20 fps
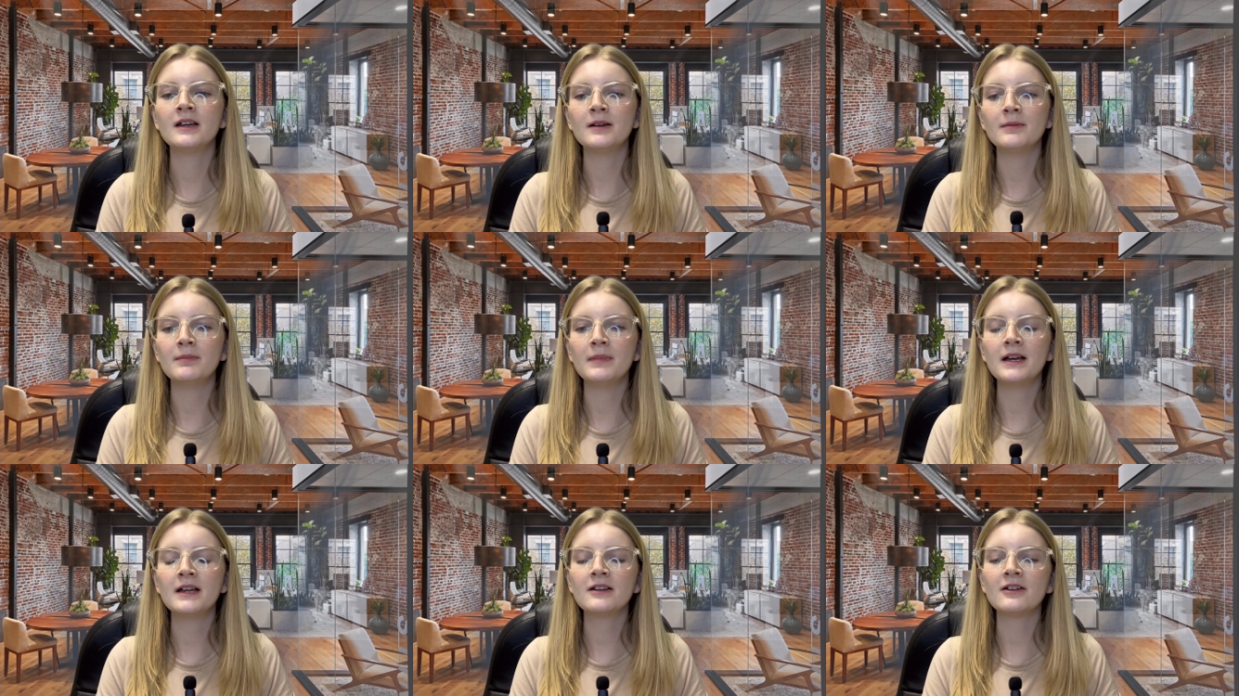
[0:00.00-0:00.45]

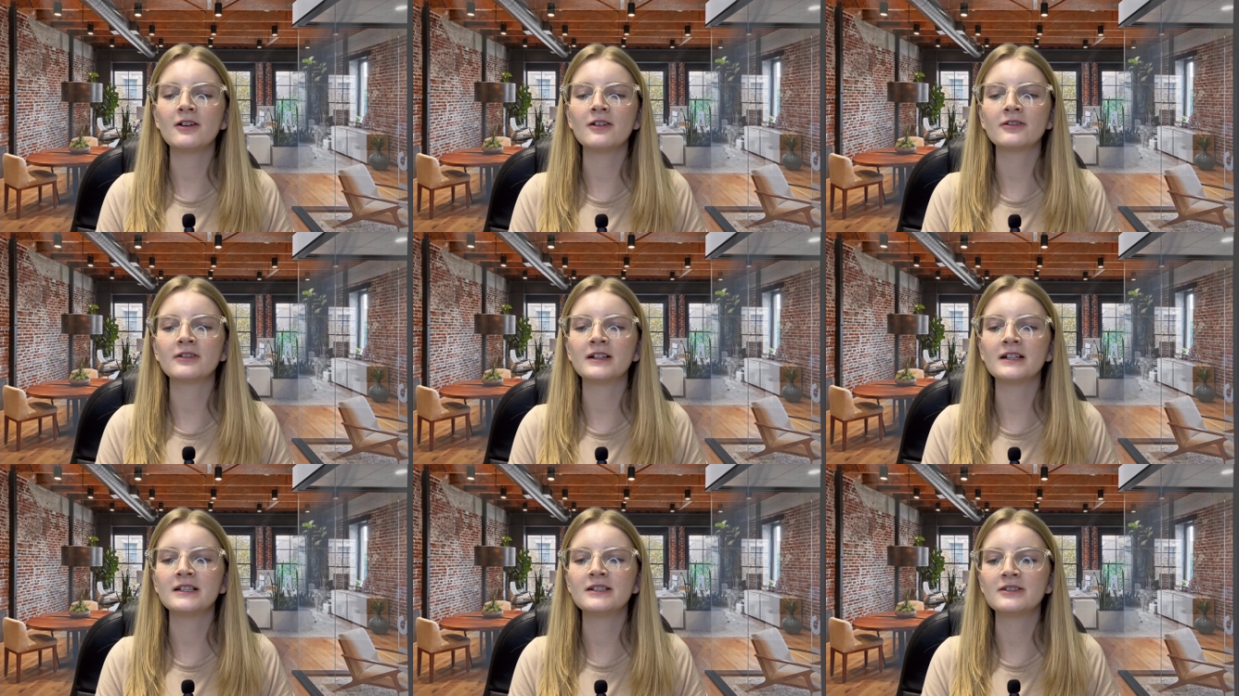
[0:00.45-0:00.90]
Men
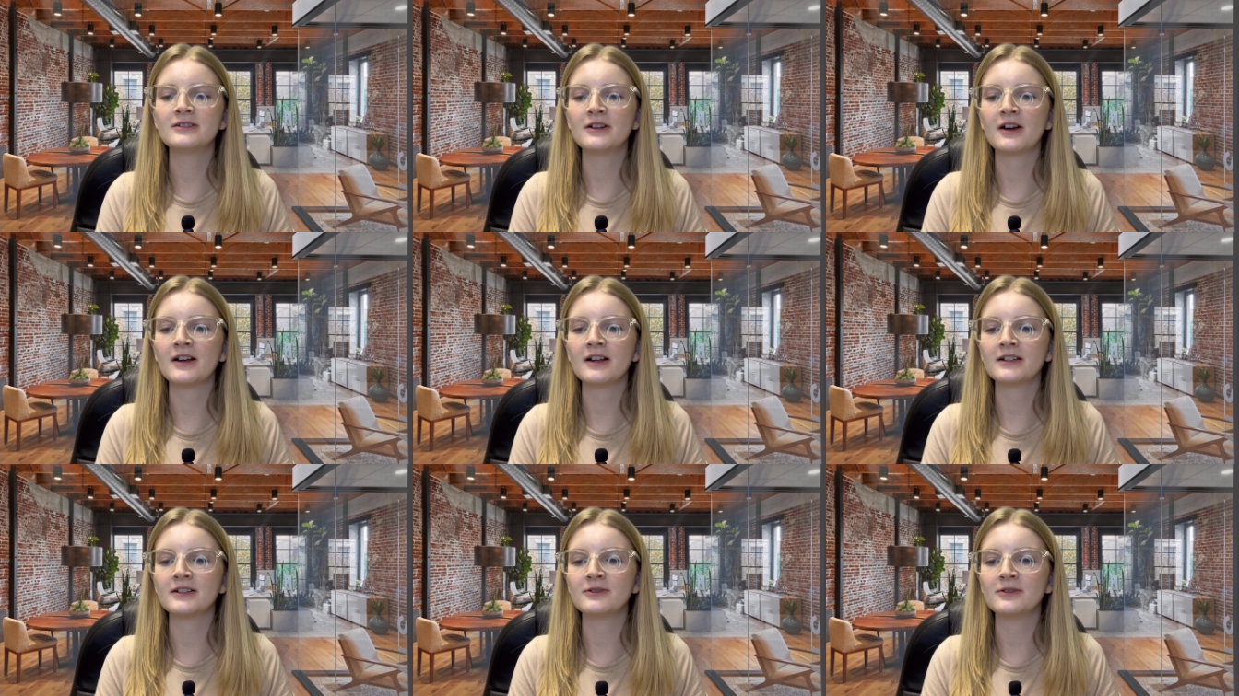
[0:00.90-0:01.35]
already do
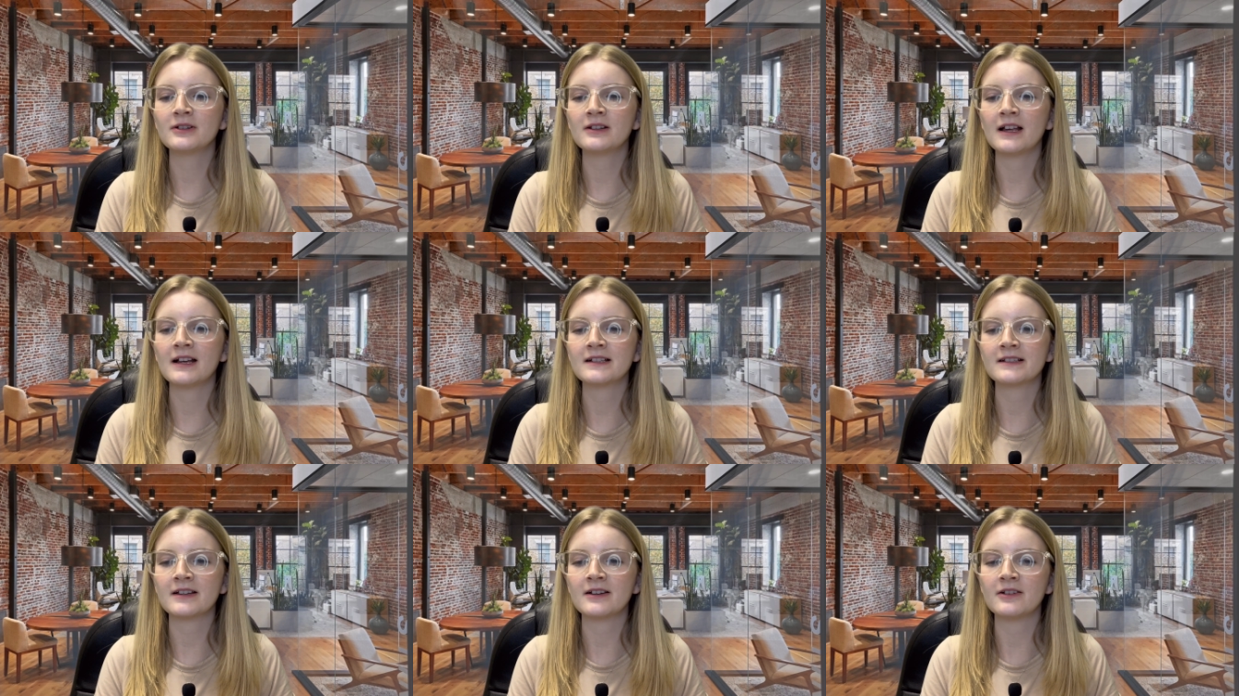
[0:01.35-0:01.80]
not
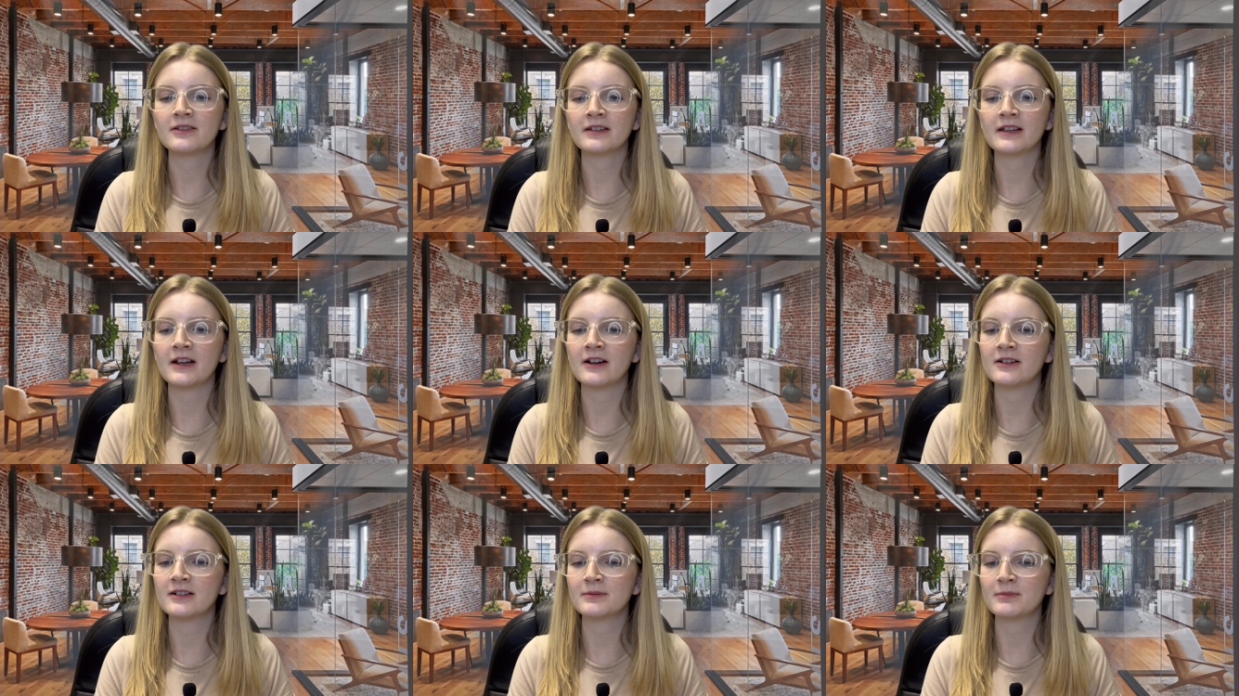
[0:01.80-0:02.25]
utilize
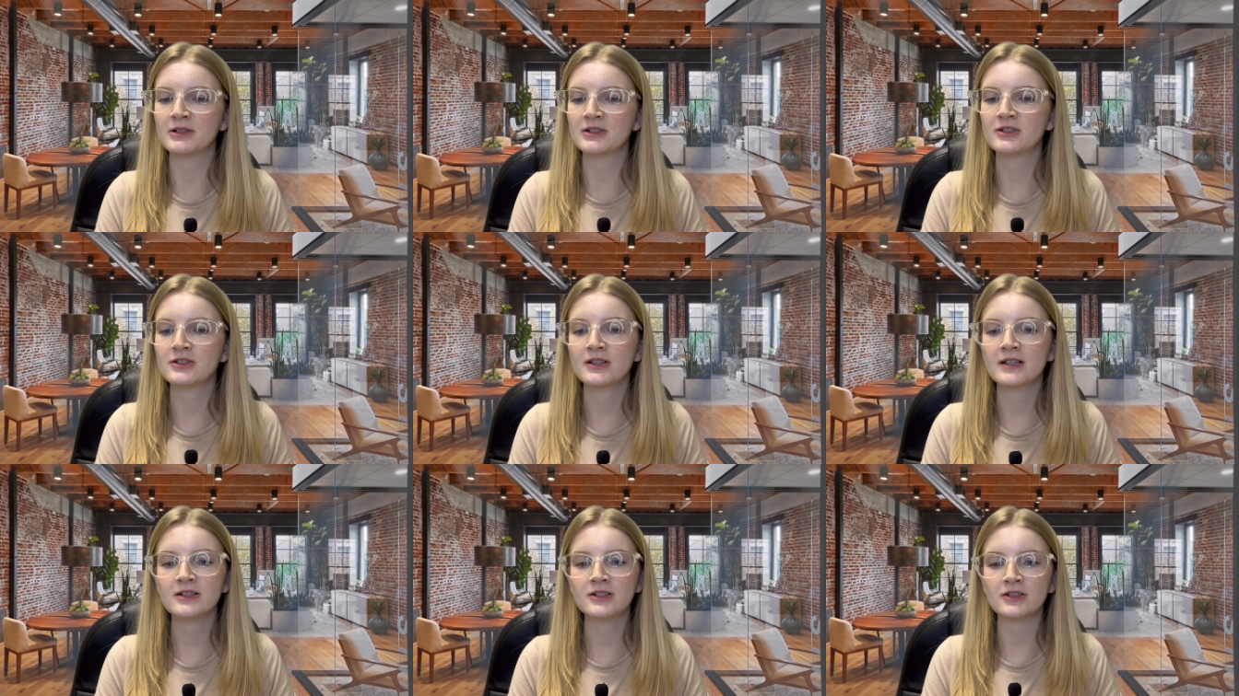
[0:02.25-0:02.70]
healthcare as much as
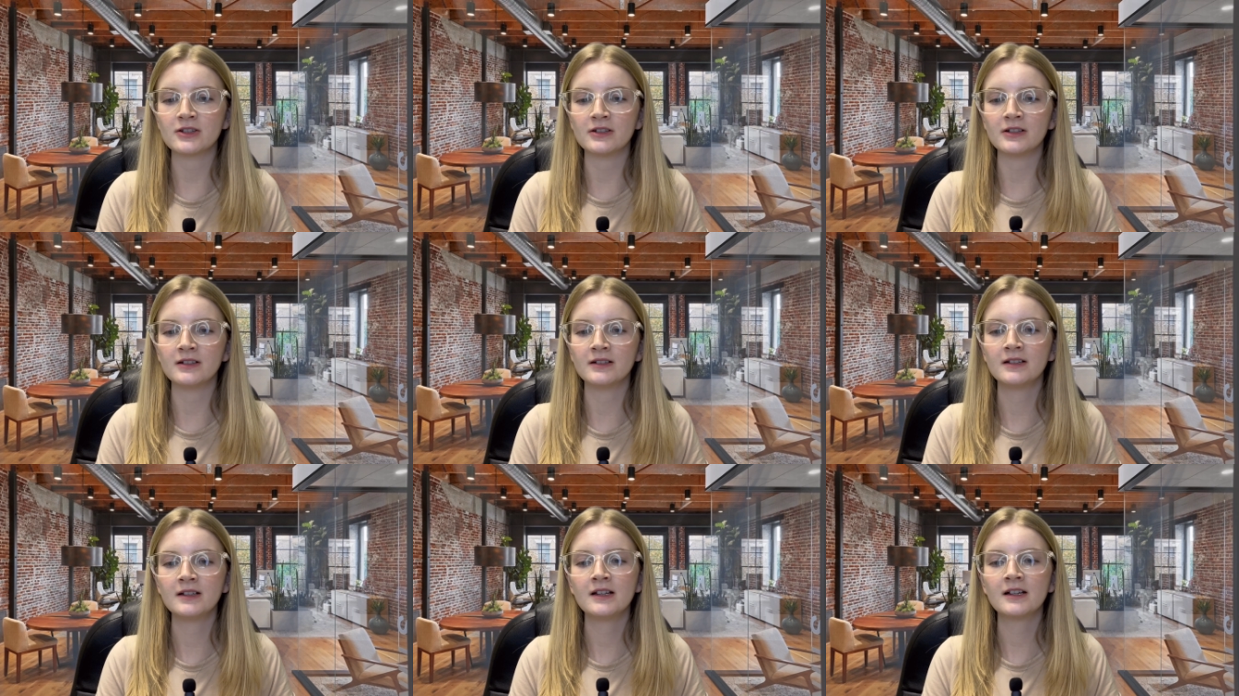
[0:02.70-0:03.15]
they should,